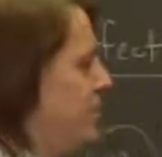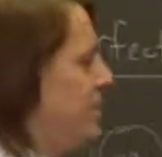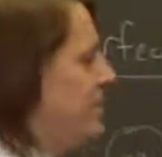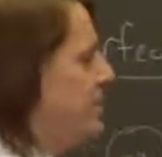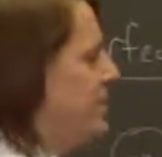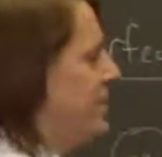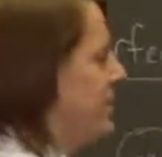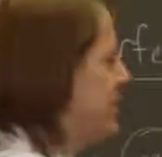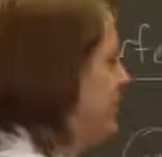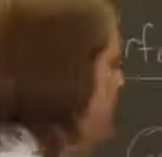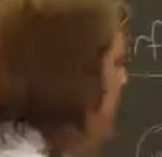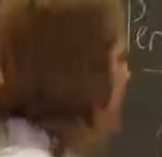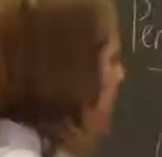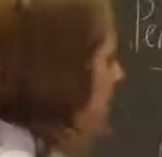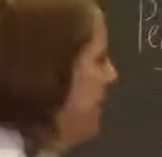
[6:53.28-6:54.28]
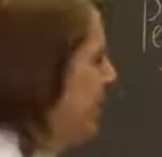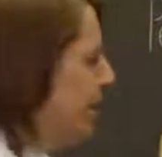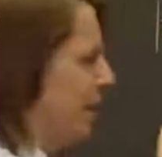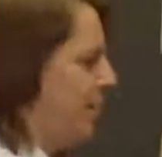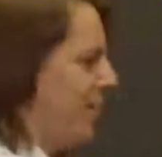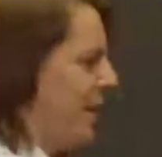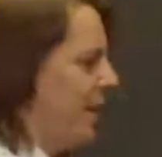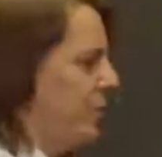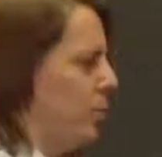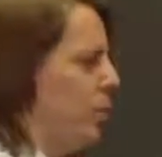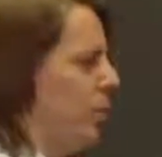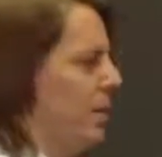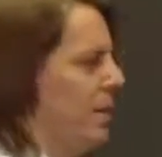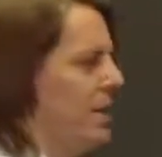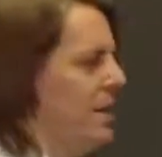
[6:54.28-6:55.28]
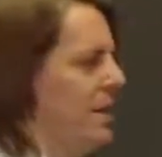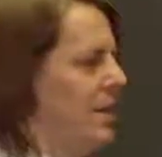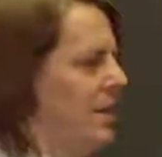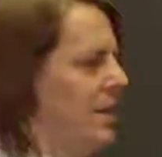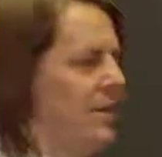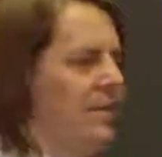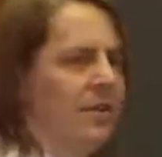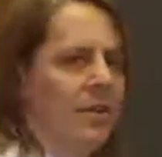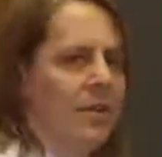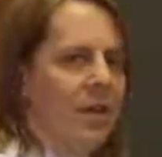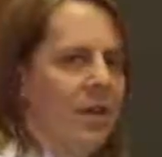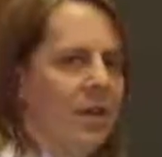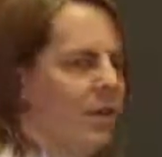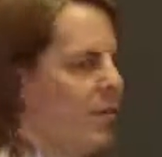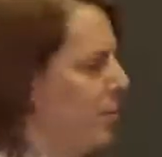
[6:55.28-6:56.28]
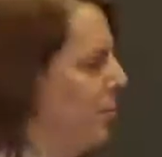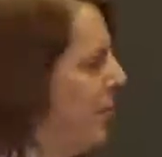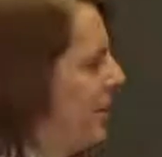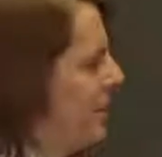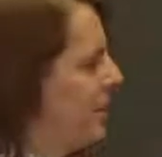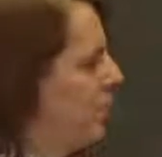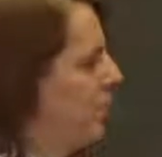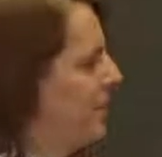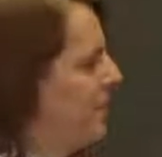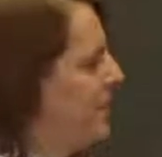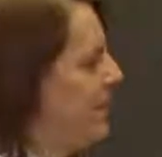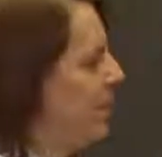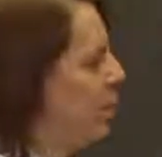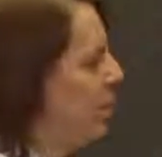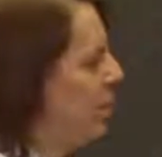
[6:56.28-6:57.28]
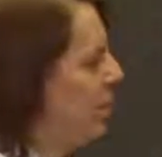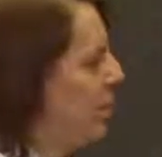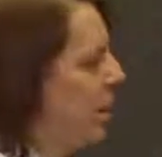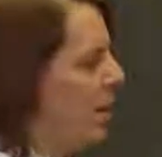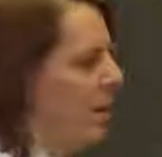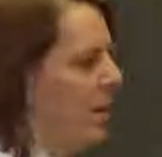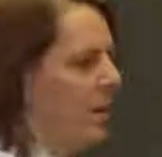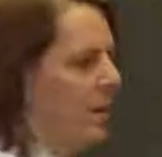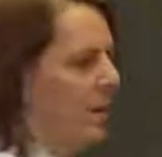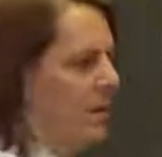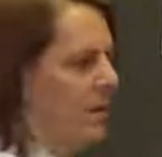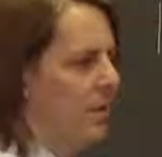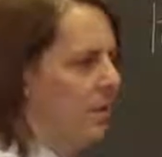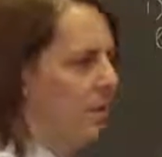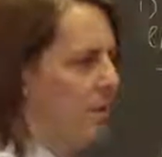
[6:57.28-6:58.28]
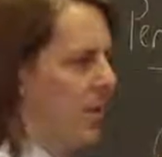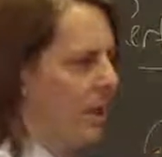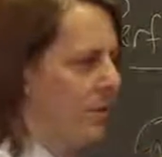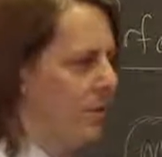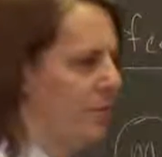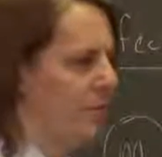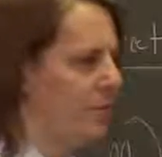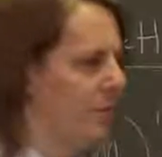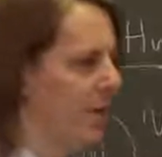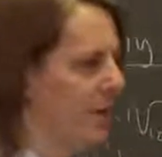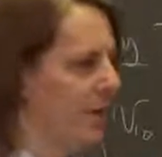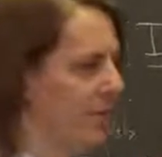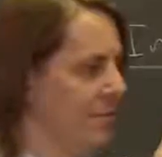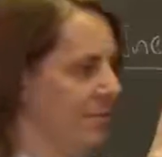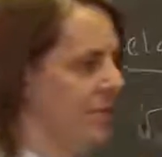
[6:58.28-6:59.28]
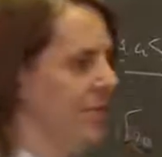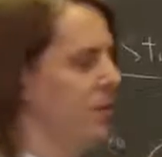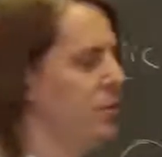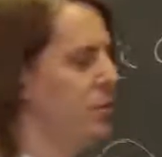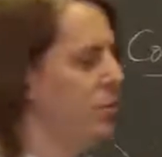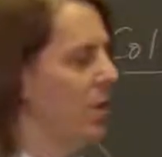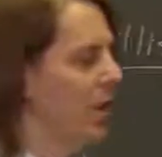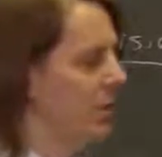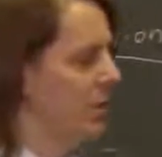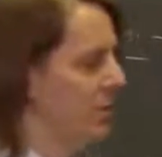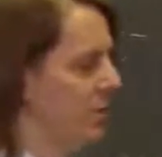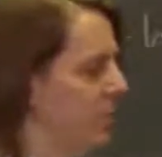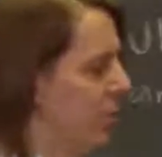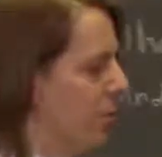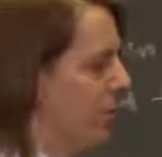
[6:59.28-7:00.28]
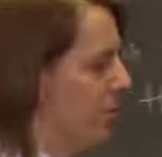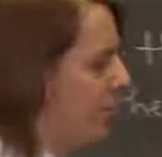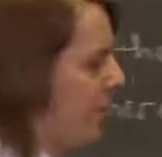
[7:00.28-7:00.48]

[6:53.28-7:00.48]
just sitting still and mass 1 hits it. So mass 1, V1 naught is positive, V2 naught is 0.